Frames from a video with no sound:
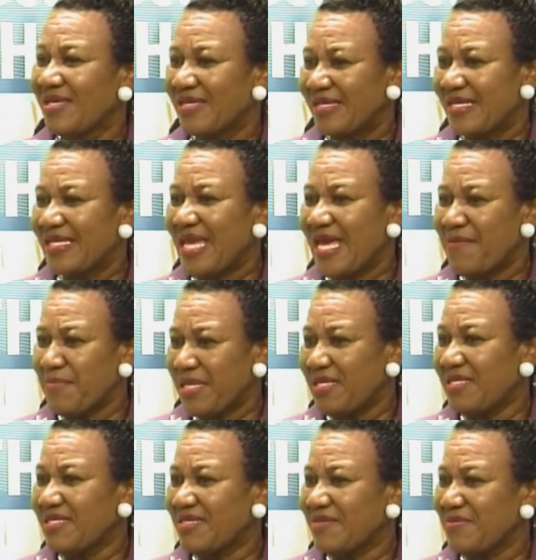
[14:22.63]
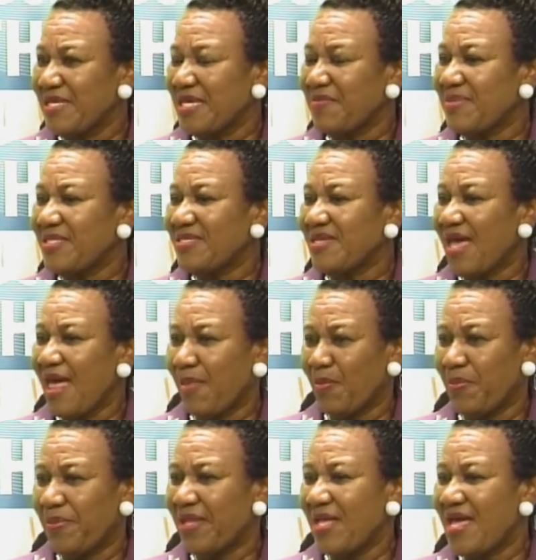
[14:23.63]
get money to be able to help,
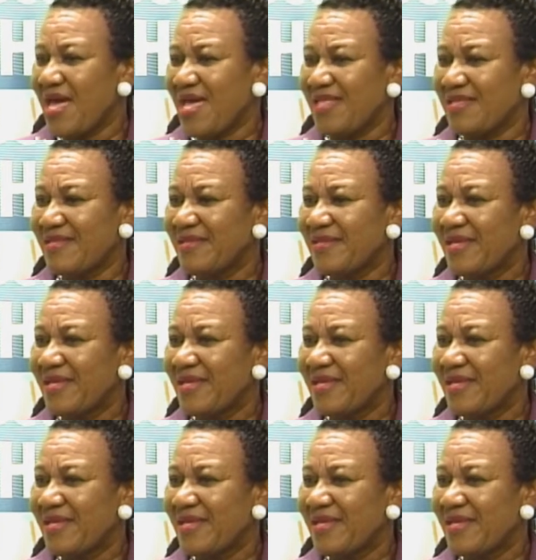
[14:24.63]
and